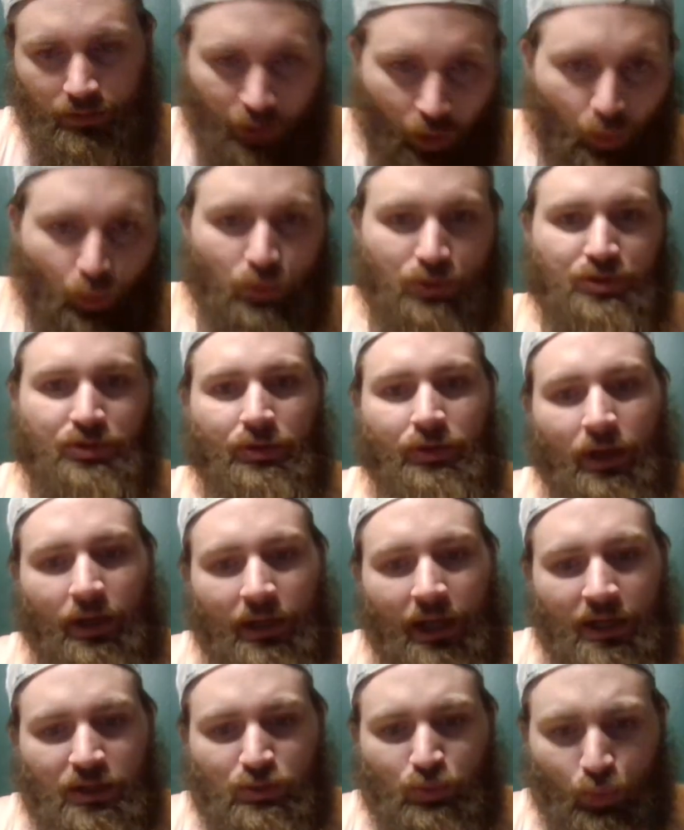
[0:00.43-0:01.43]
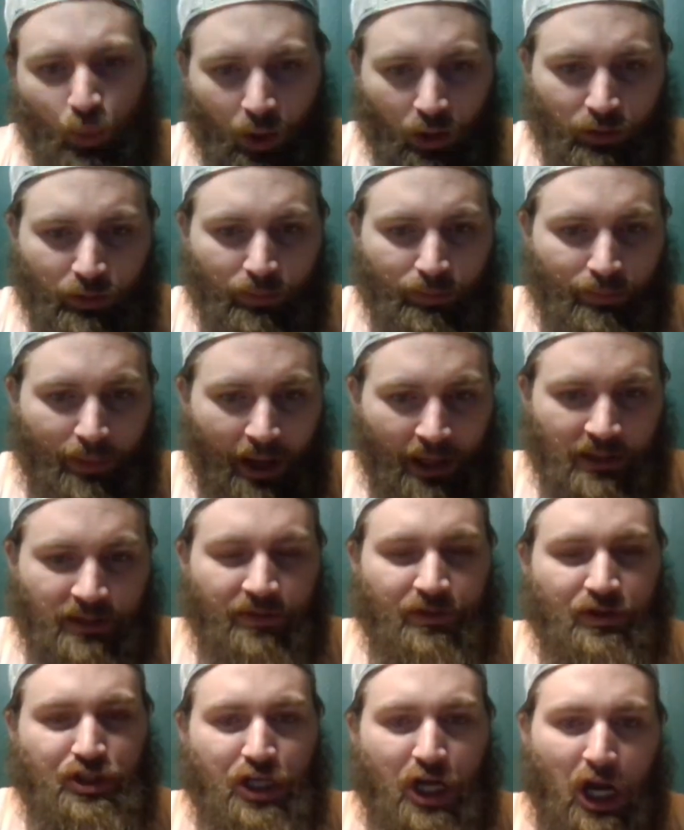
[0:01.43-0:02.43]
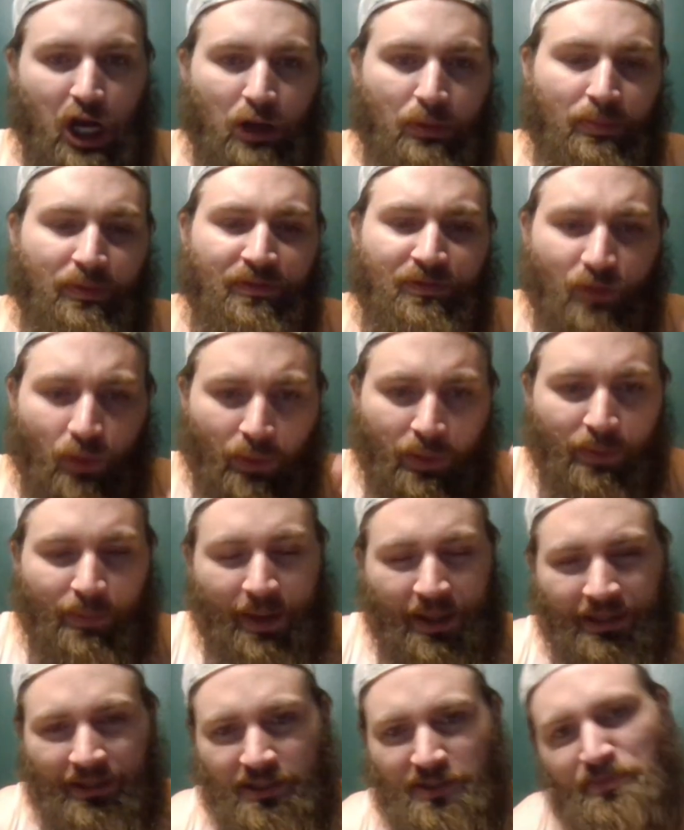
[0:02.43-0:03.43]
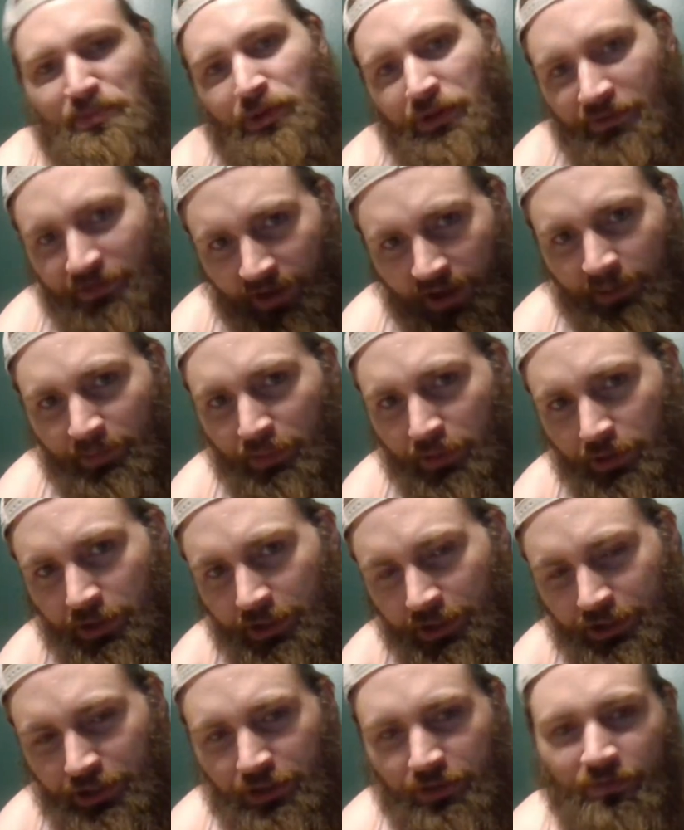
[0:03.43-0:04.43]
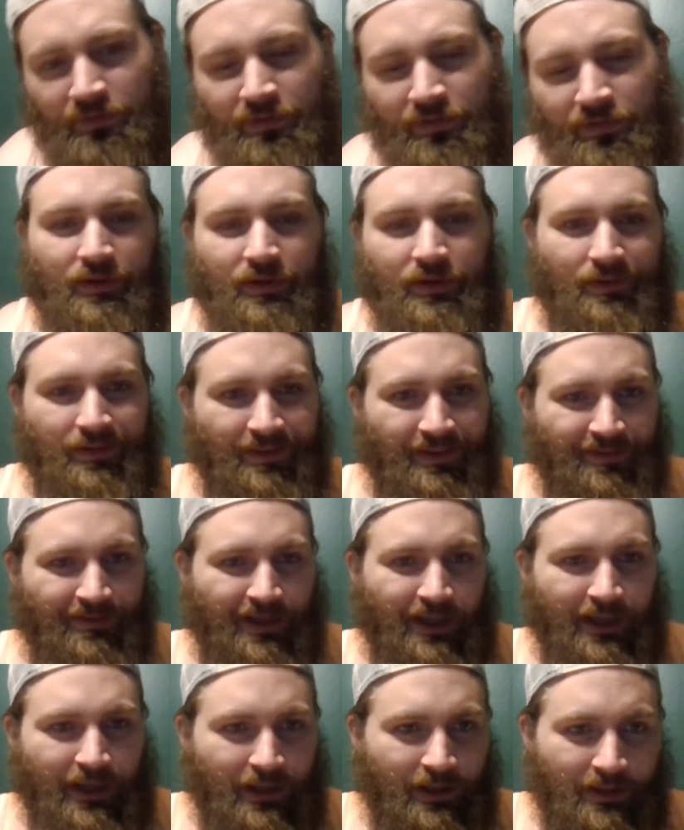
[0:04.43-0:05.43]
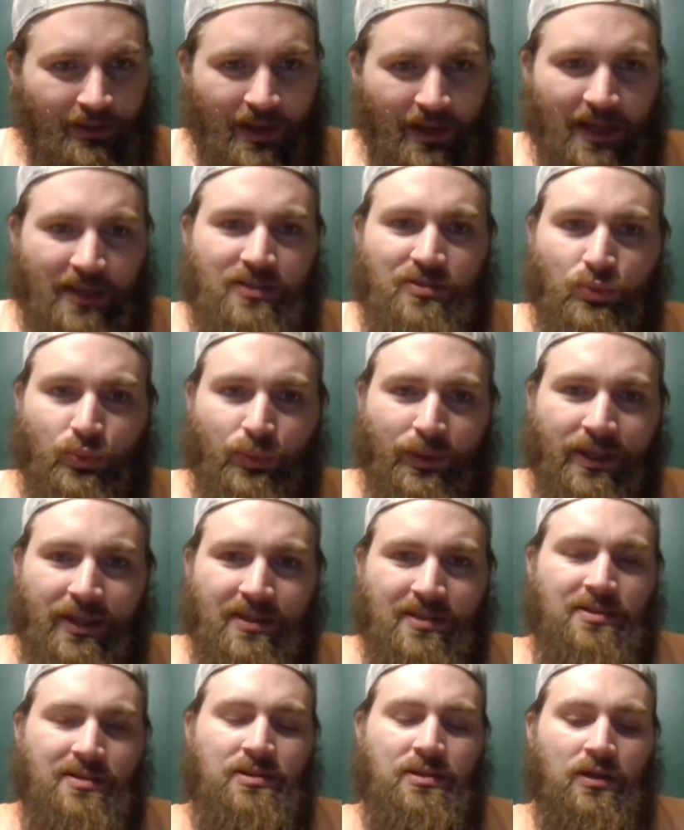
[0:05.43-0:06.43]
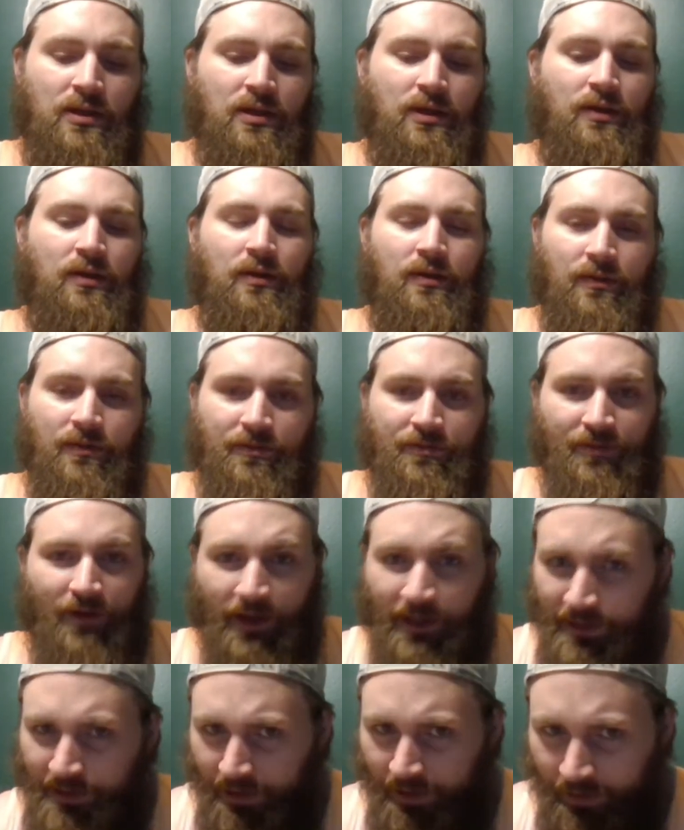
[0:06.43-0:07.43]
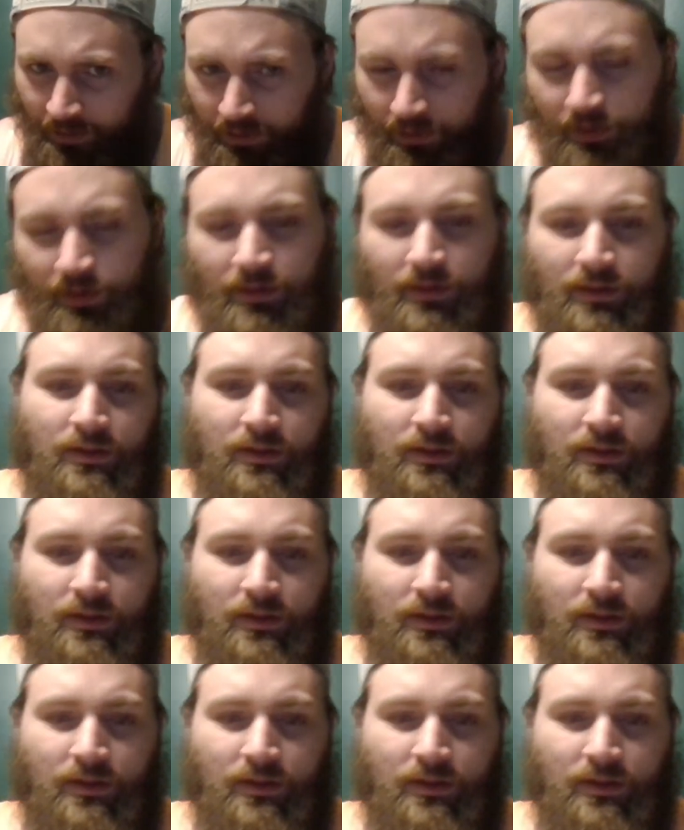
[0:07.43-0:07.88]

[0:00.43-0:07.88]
Yo, what's going on, guys? Welcome back to the channel. Before we make this fight prediction for next week's fight night,